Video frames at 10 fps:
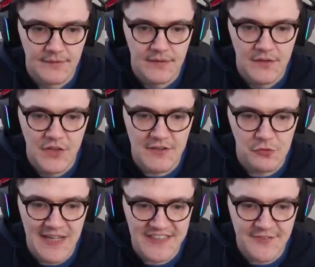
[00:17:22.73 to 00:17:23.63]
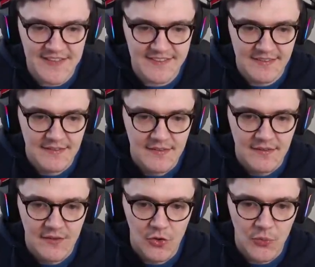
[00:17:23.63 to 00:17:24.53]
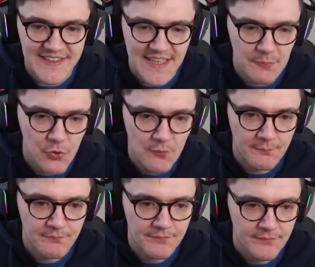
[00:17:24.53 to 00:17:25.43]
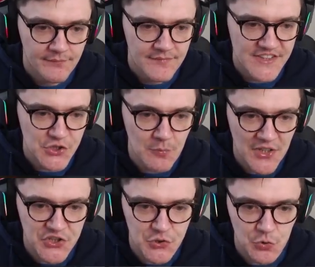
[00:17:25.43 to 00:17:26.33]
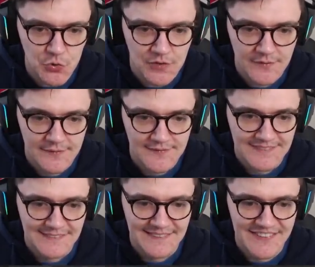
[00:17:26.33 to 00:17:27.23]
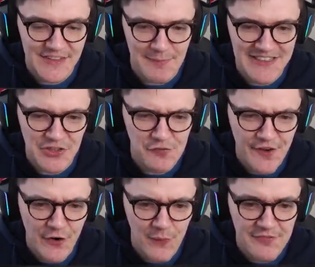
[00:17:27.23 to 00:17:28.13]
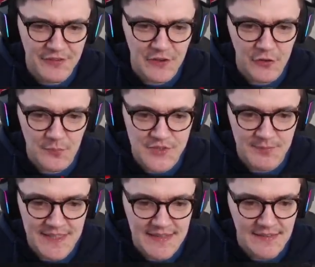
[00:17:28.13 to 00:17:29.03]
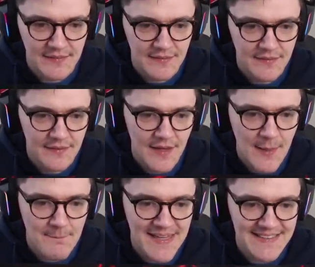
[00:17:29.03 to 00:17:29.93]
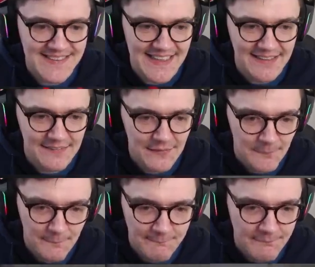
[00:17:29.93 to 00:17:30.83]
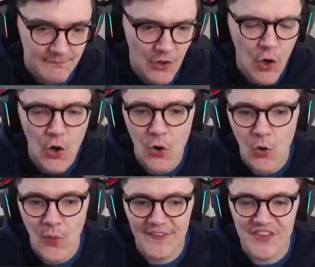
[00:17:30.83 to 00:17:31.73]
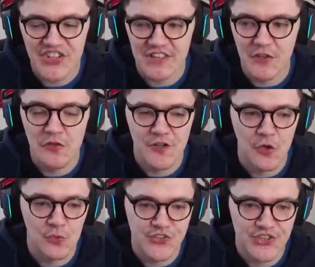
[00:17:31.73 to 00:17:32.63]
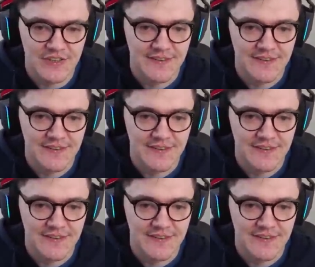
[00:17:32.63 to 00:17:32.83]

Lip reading: Nightfall activates. Quick teleport. It's too much at all. Just a bit too far away from the loop to be amazing. Oh, and the slow vault.